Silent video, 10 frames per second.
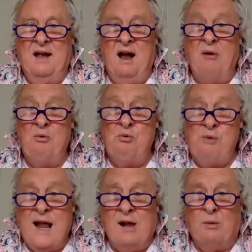a
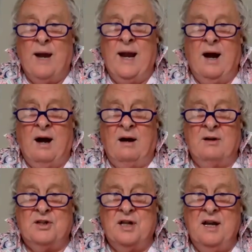railway
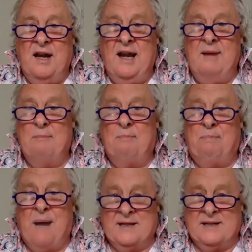arch in
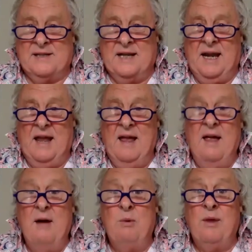Battersea,
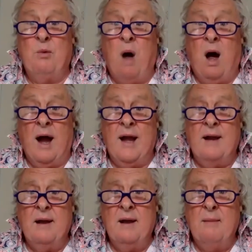with a
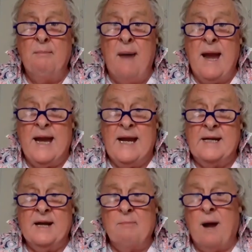wine
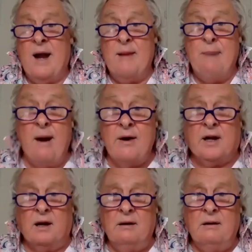made by an
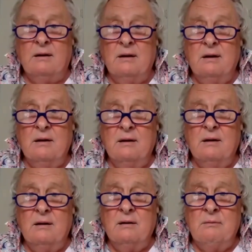American
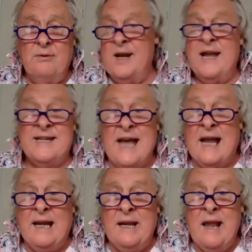with an
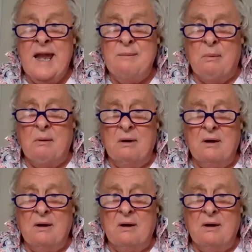Italian name.